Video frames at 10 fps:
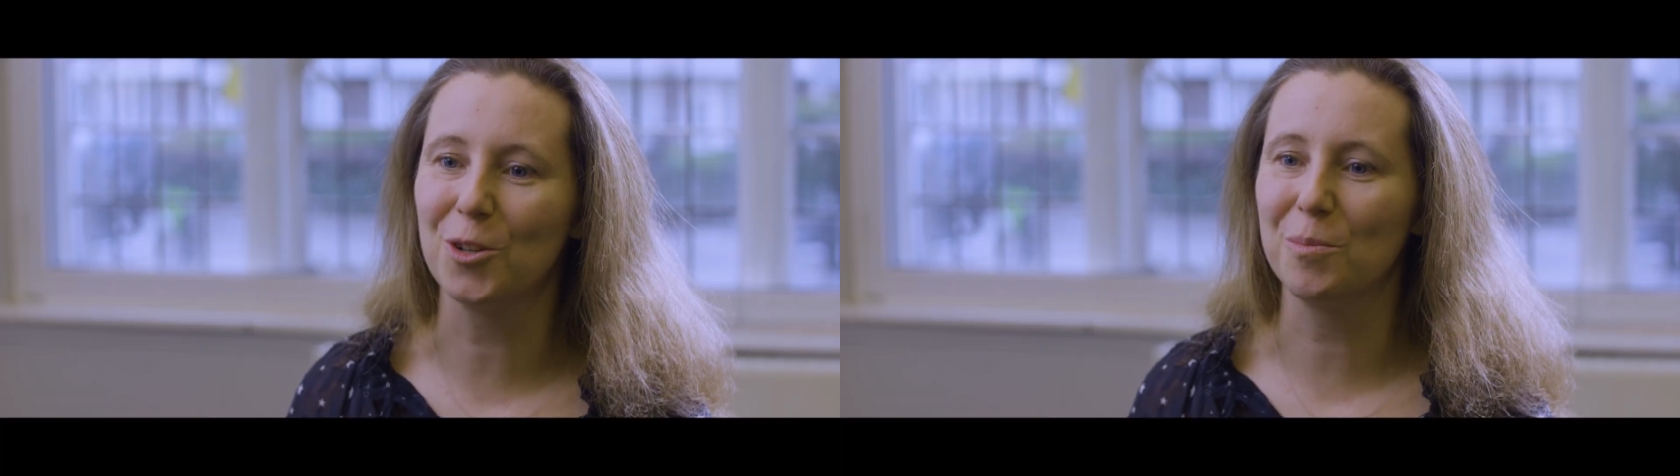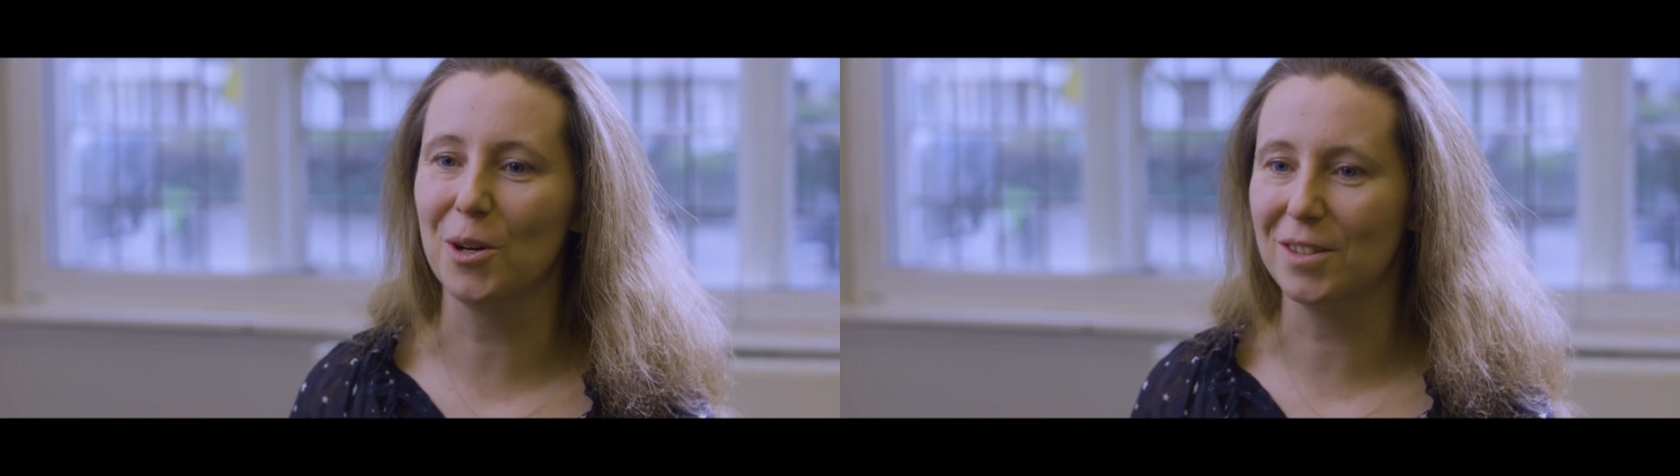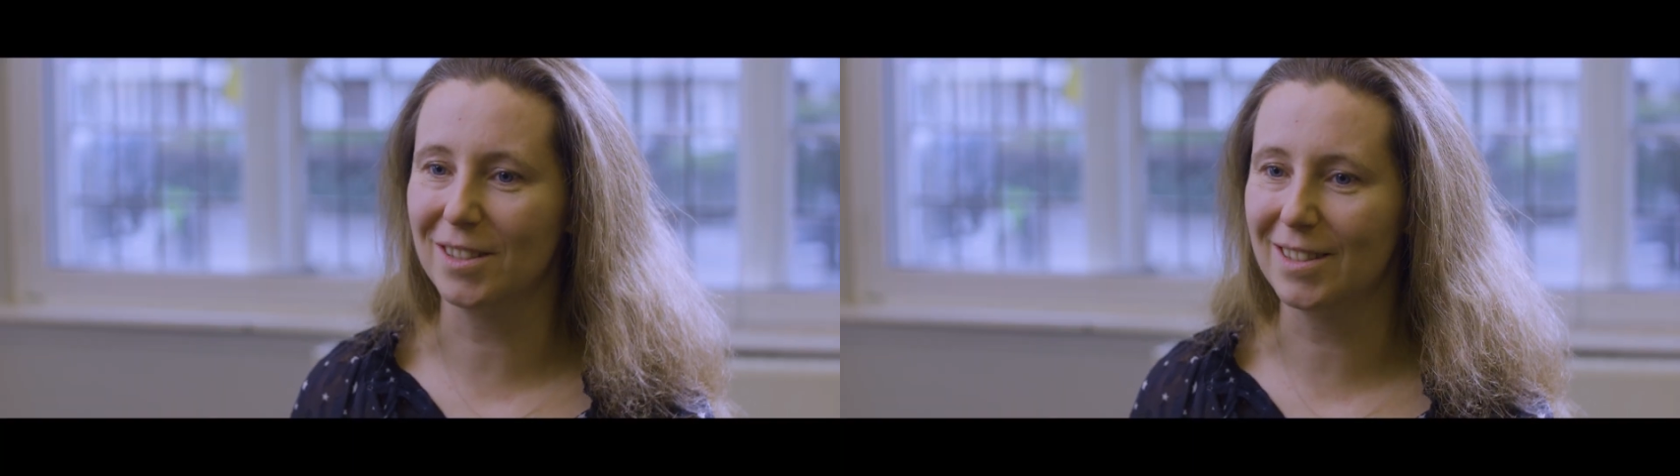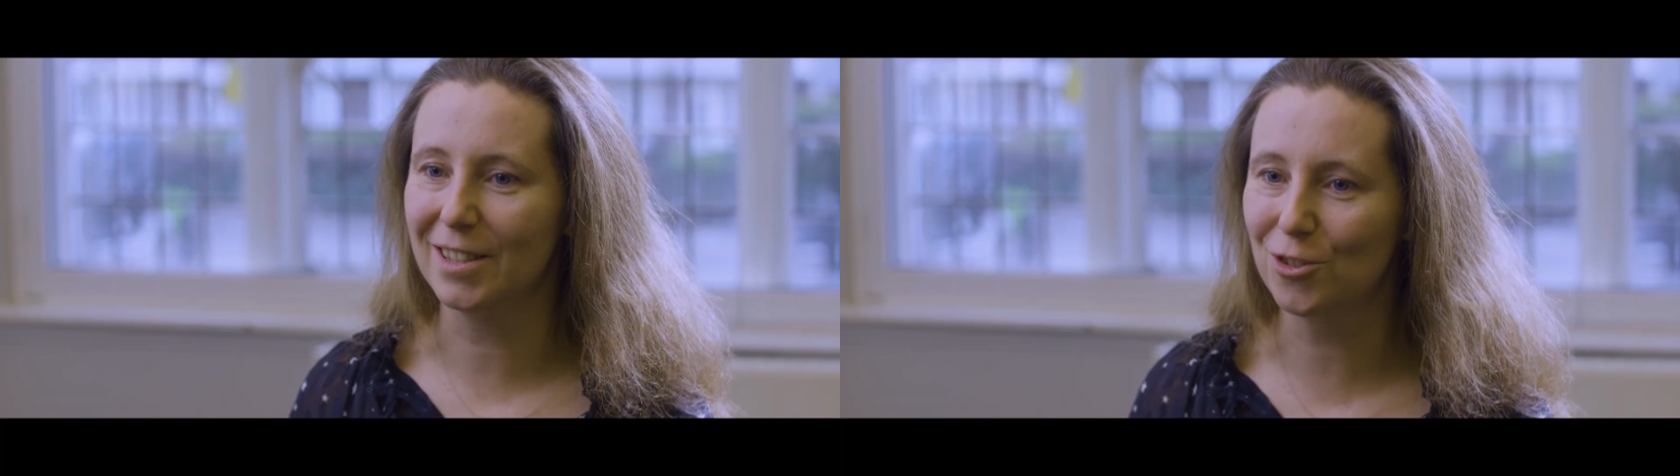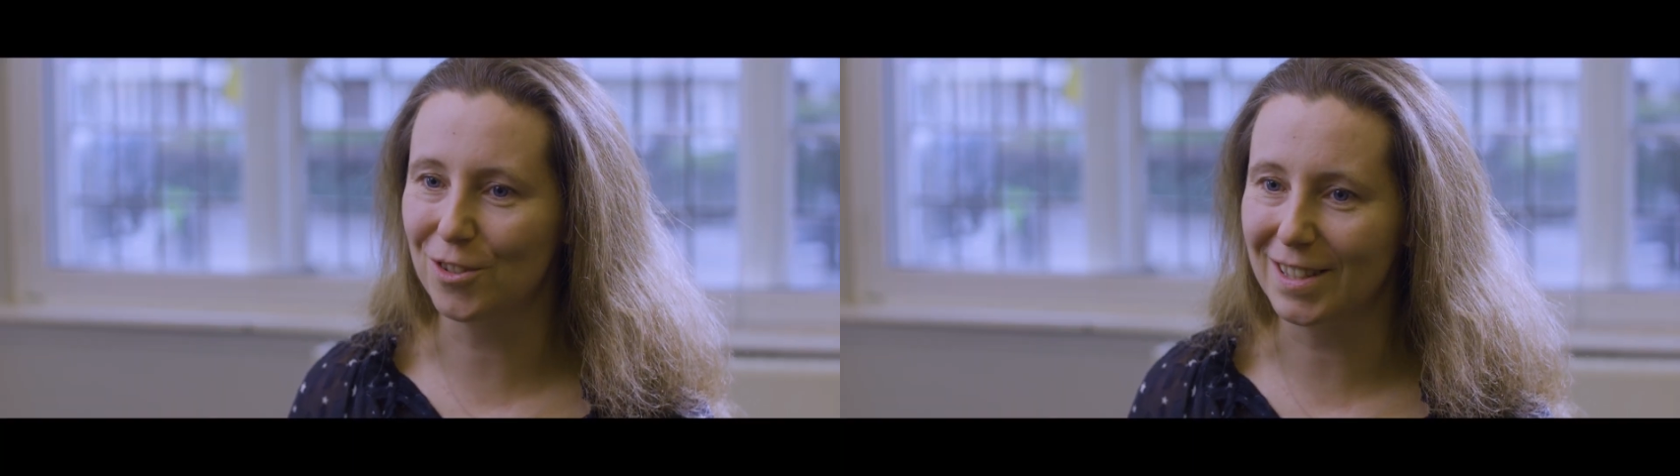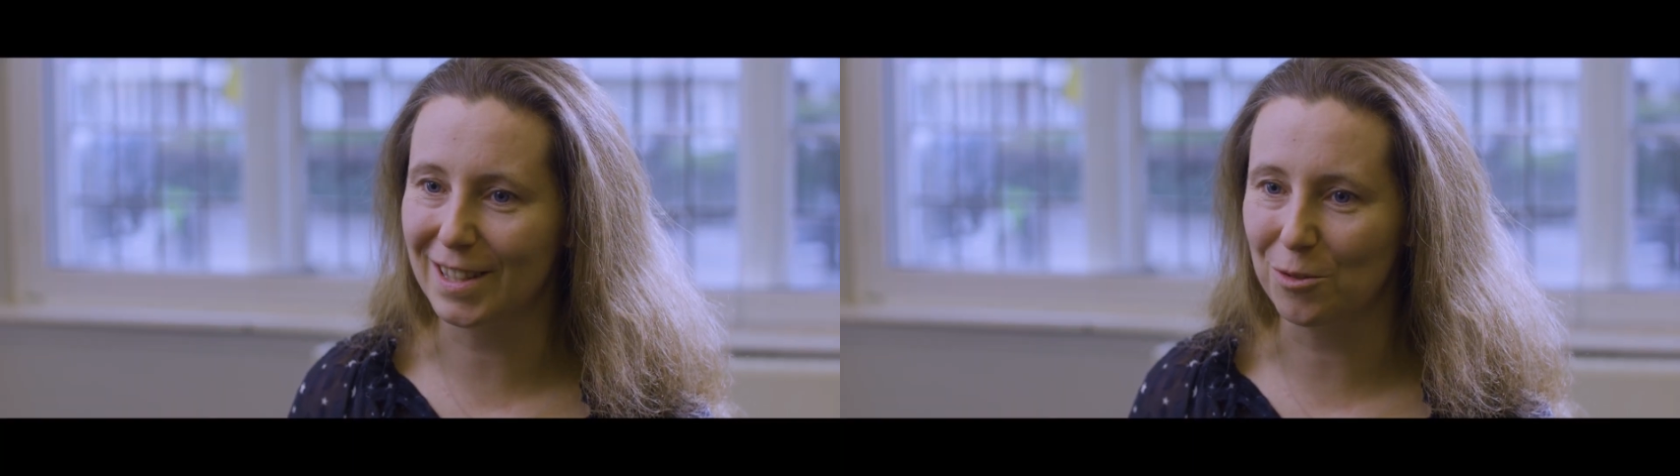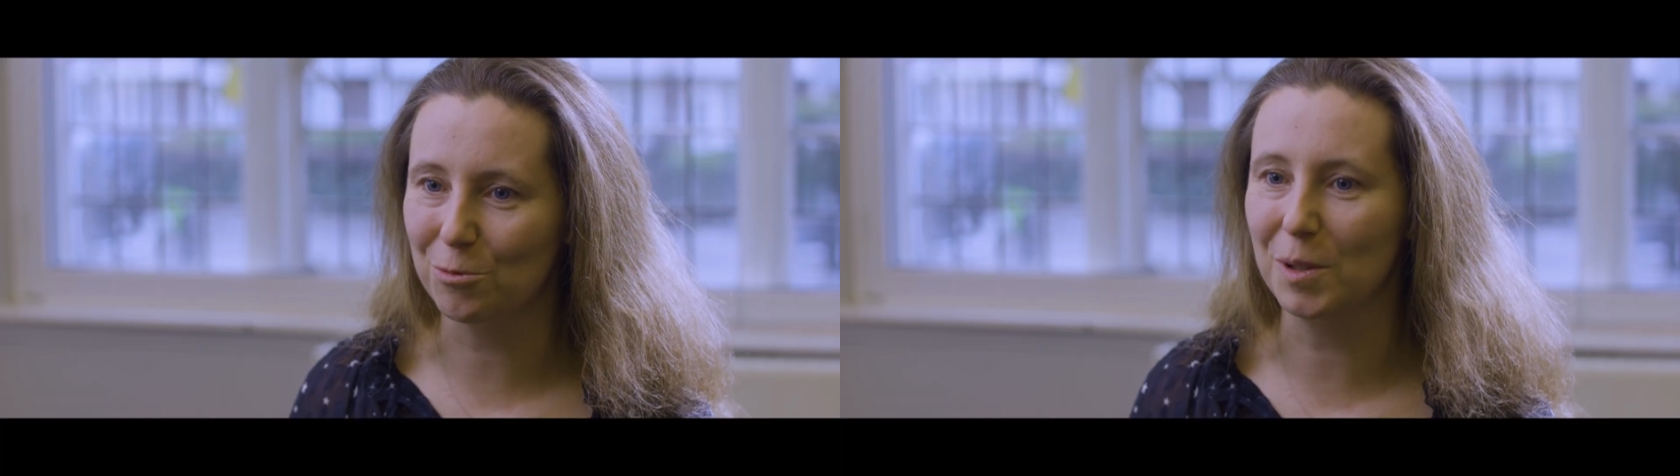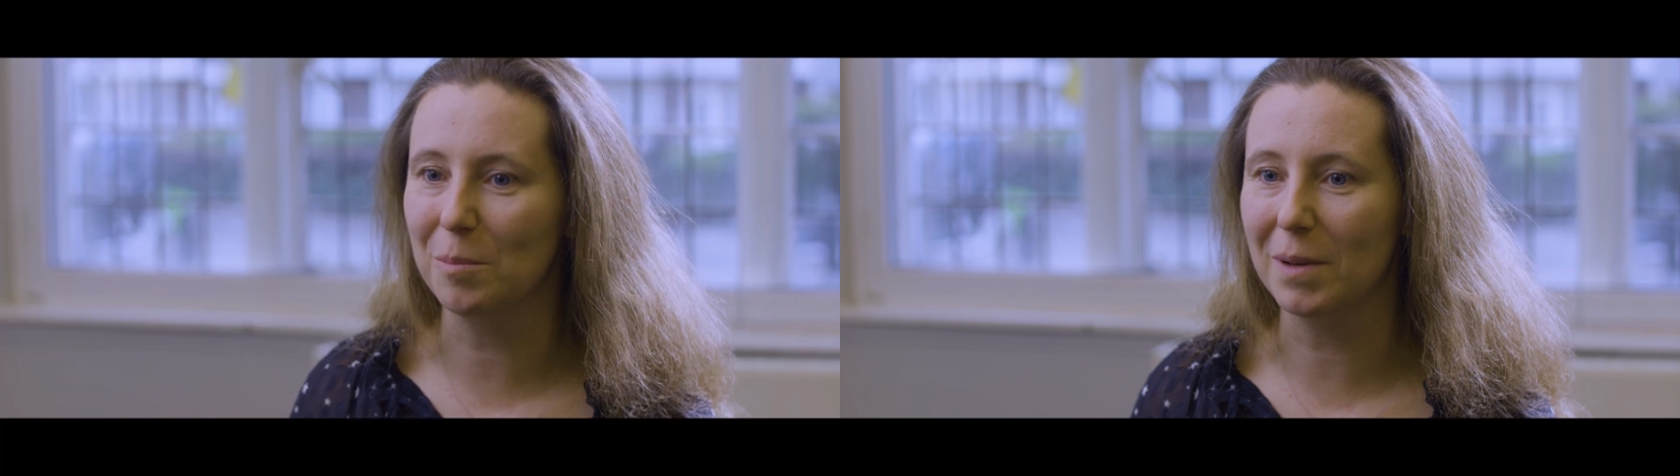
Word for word: about the decisions that we